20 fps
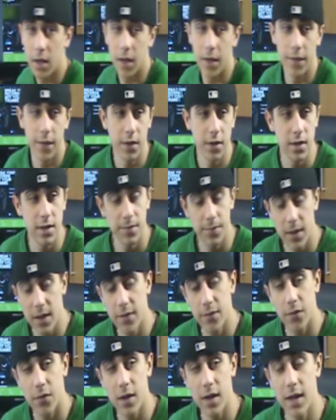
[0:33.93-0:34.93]
There's
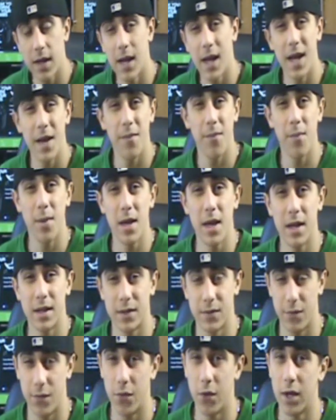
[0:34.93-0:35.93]
Speed Freek and
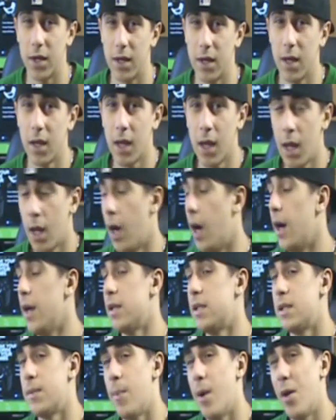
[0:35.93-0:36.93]
FPS Freek.
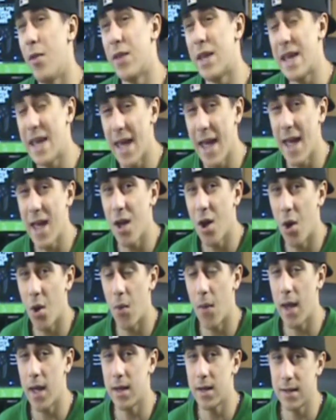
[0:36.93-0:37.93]
It's spelled
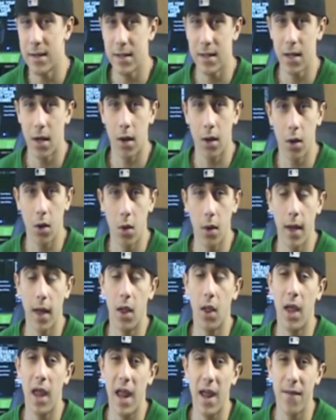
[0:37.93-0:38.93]

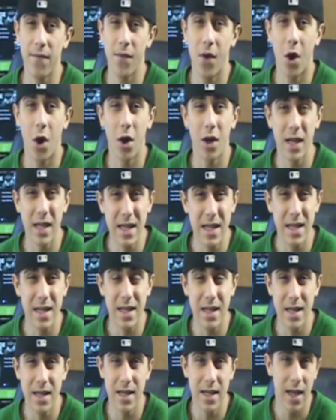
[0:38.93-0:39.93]

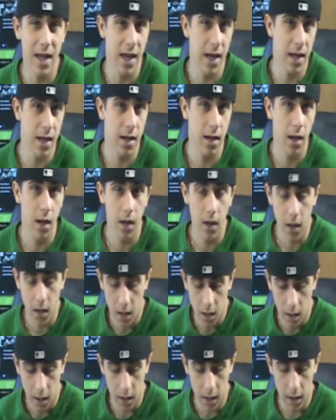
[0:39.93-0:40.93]
Kontrolfreek.
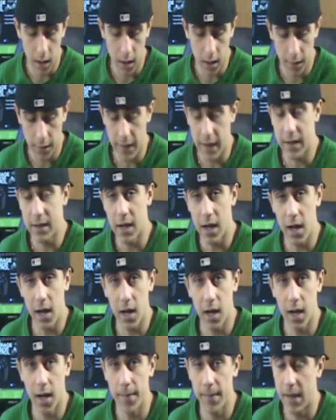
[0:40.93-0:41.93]
That
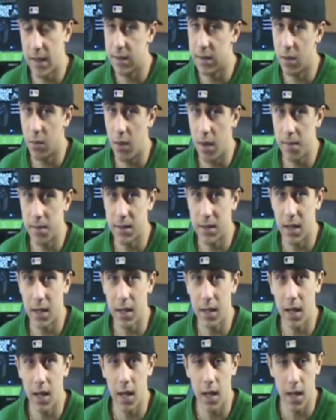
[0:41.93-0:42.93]
.com, that's their
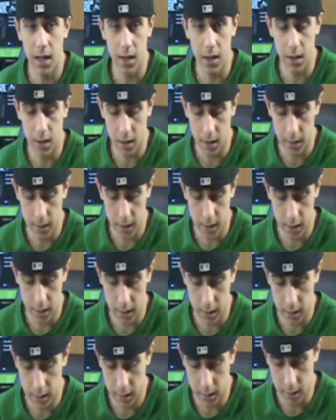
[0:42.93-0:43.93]
website, and
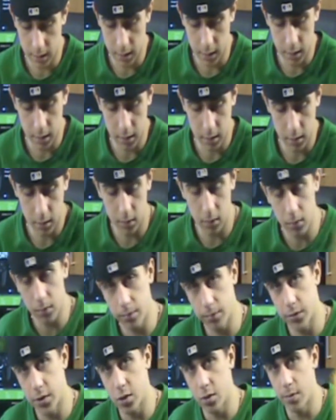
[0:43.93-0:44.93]
the
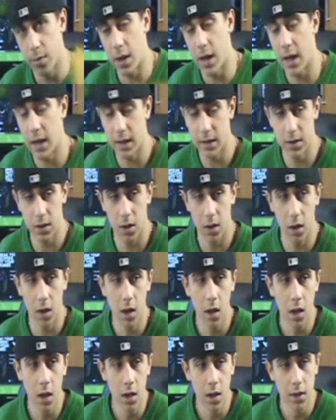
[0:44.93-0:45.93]
two products are
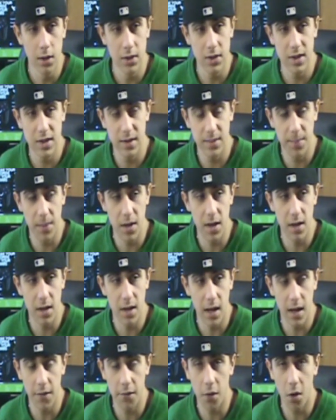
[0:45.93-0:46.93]

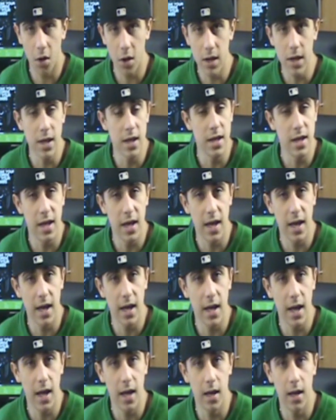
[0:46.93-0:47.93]
Speed Freek
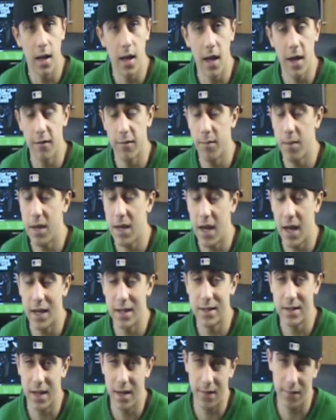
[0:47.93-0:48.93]
and
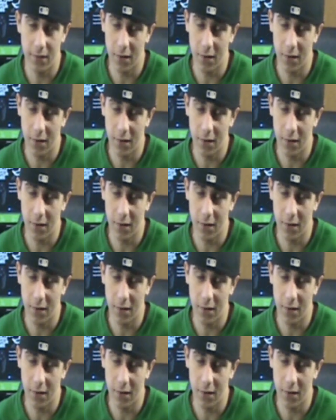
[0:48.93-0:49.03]
FPS